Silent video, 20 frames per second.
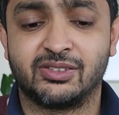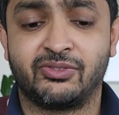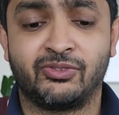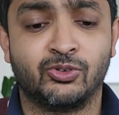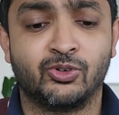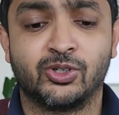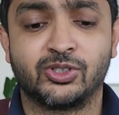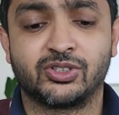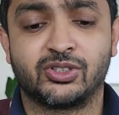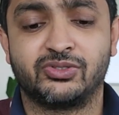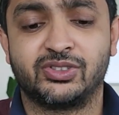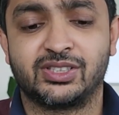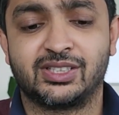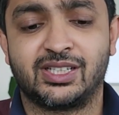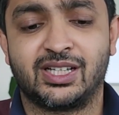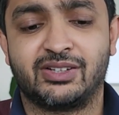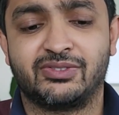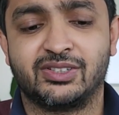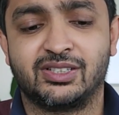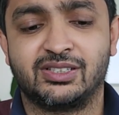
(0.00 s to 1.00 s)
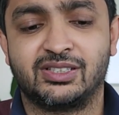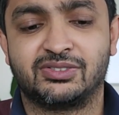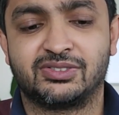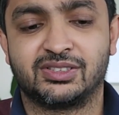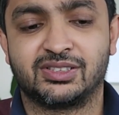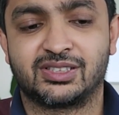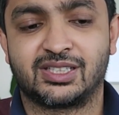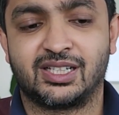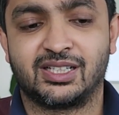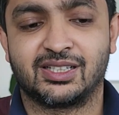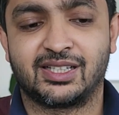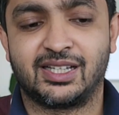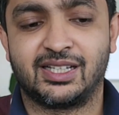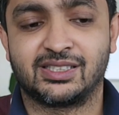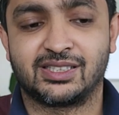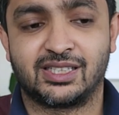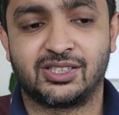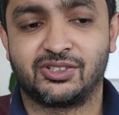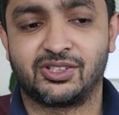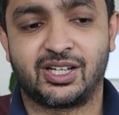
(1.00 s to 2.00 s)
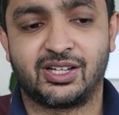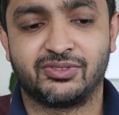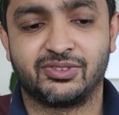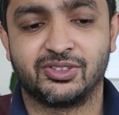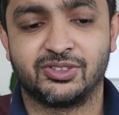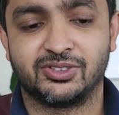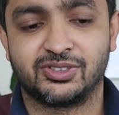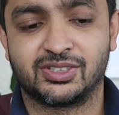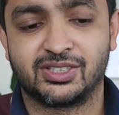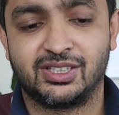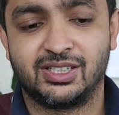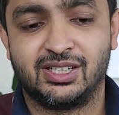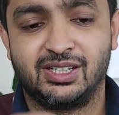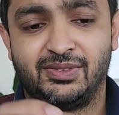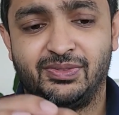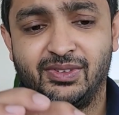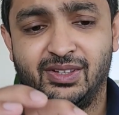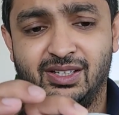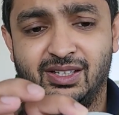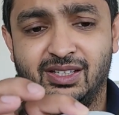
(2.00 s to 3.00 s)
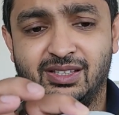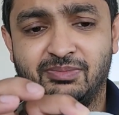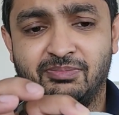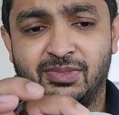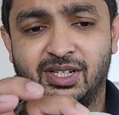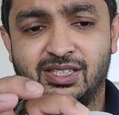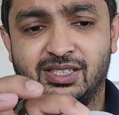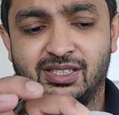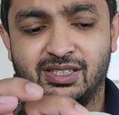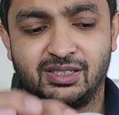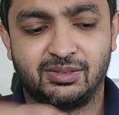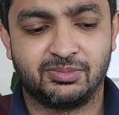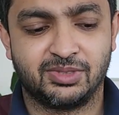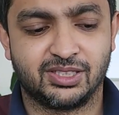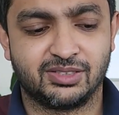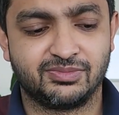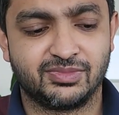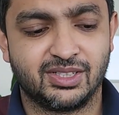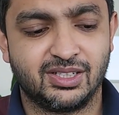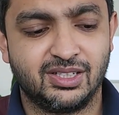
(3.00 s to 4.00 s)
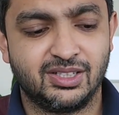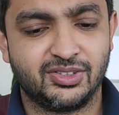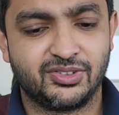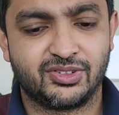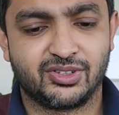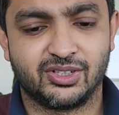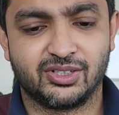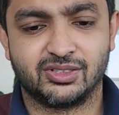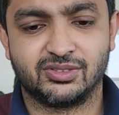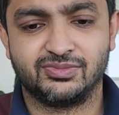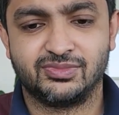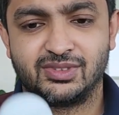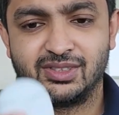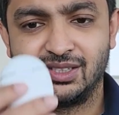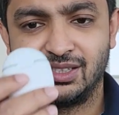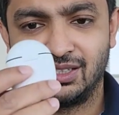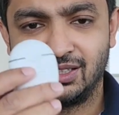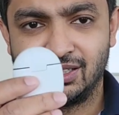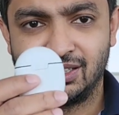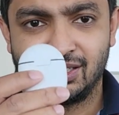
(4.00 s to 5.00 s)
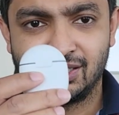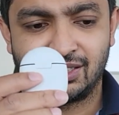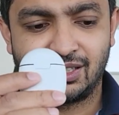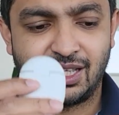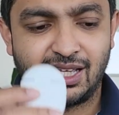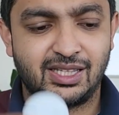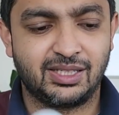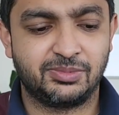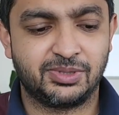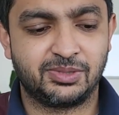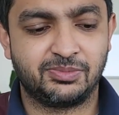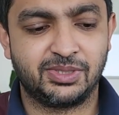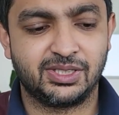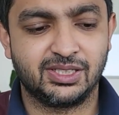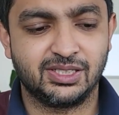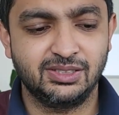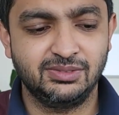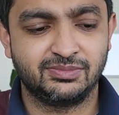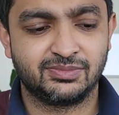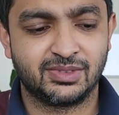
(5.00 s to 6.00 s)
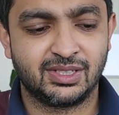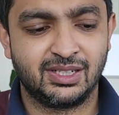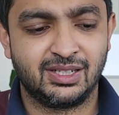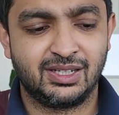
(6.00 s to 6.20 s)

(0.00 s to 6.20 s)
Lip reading: The 4s obviously have a different style case. I don't have those. It's much slimmer. So slightly bit bigger.